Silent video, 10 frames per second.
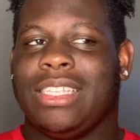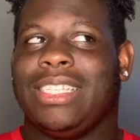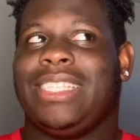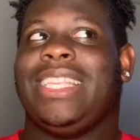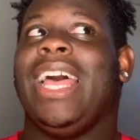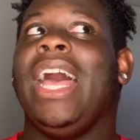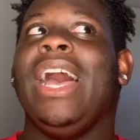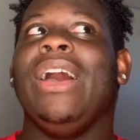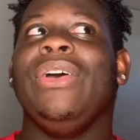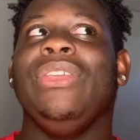
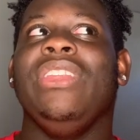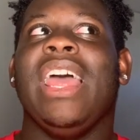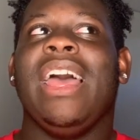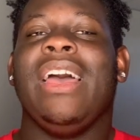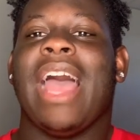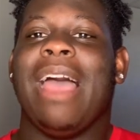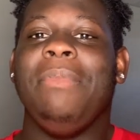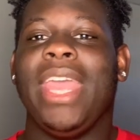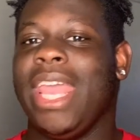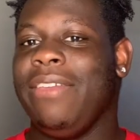So, I'm
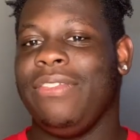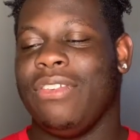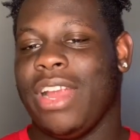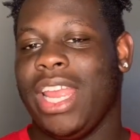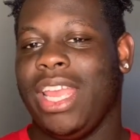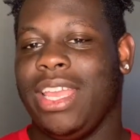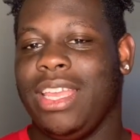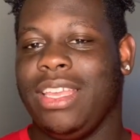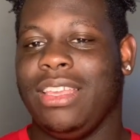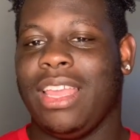in 8th
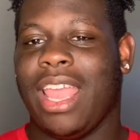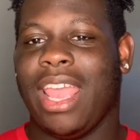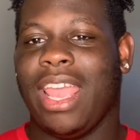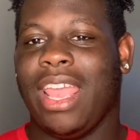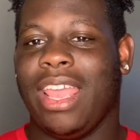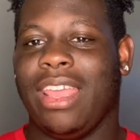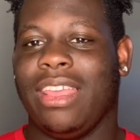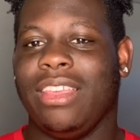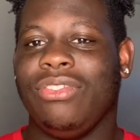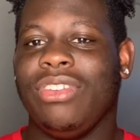grade
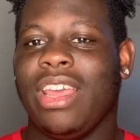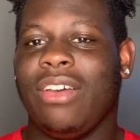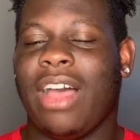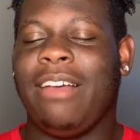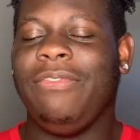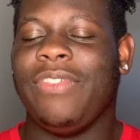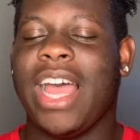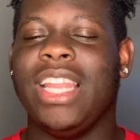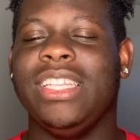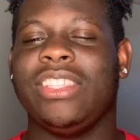and, I'm
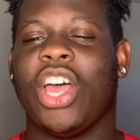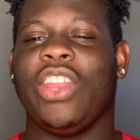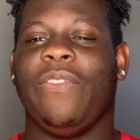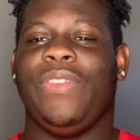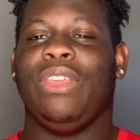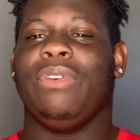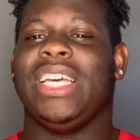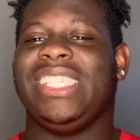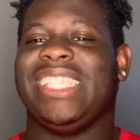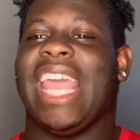finally starting to feel
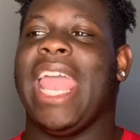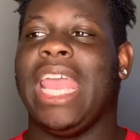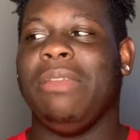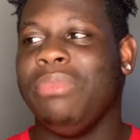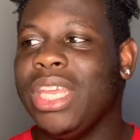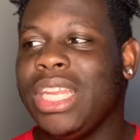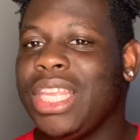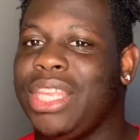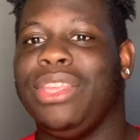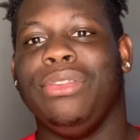a tad bit
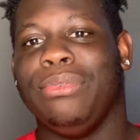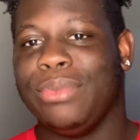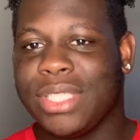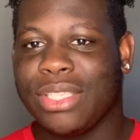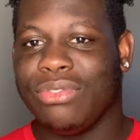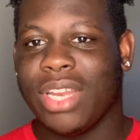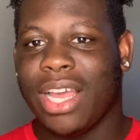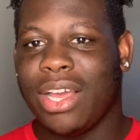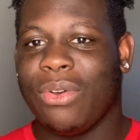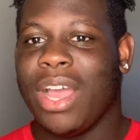cute,
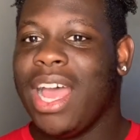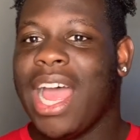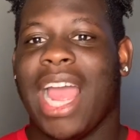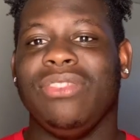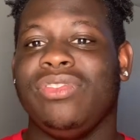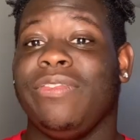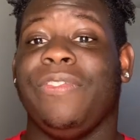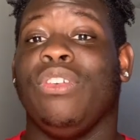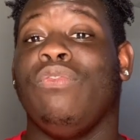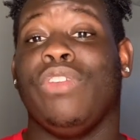I used to
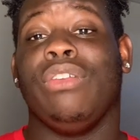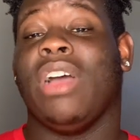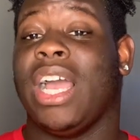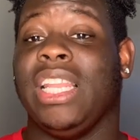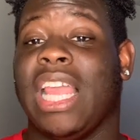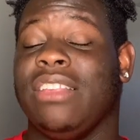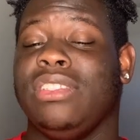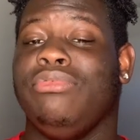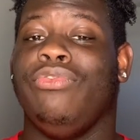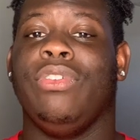feel real ugly. I used
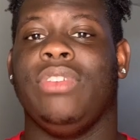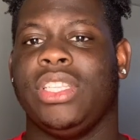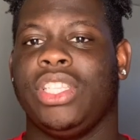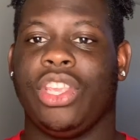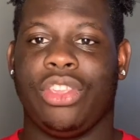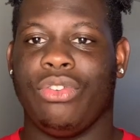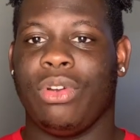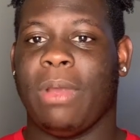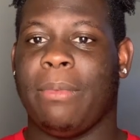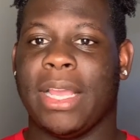to be real insecure
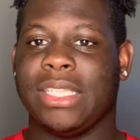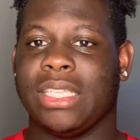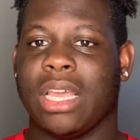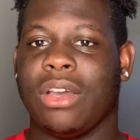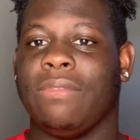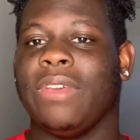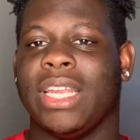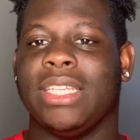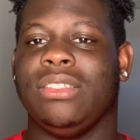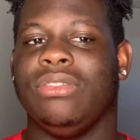about myself
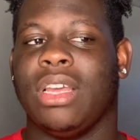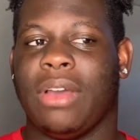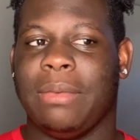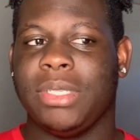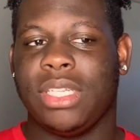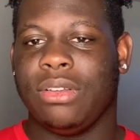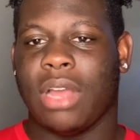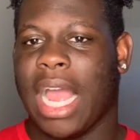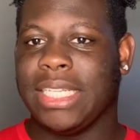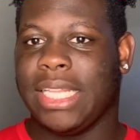and, I
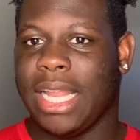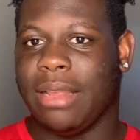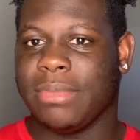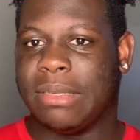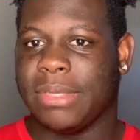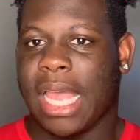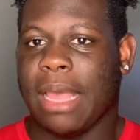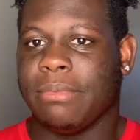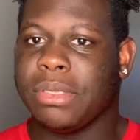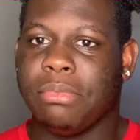still am
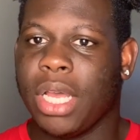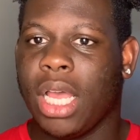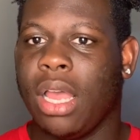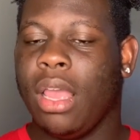sometimes, but,